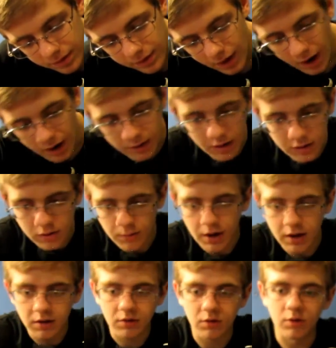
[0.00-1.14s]
I like the way
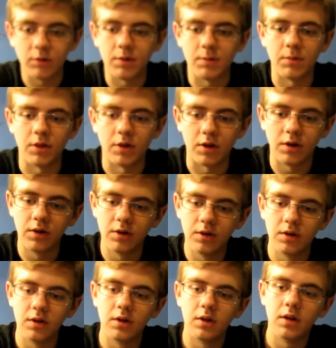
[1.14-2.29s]
the two of them look.
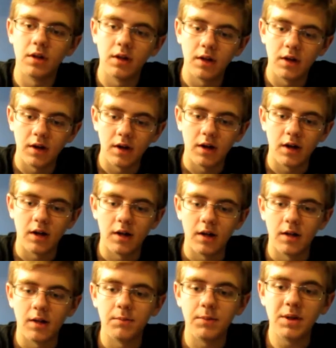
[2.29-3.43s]

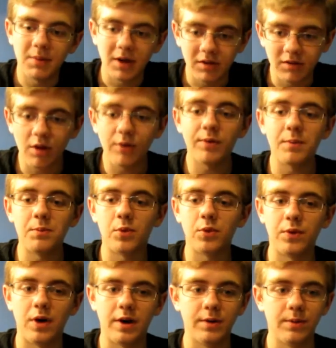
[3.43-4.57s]
Me, myself, I'm more
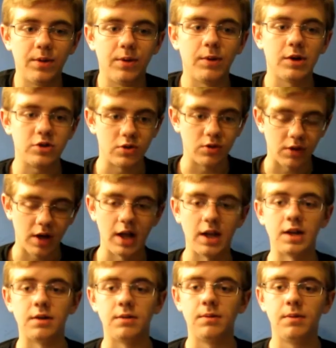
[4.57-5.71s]
fond of the original Gigan,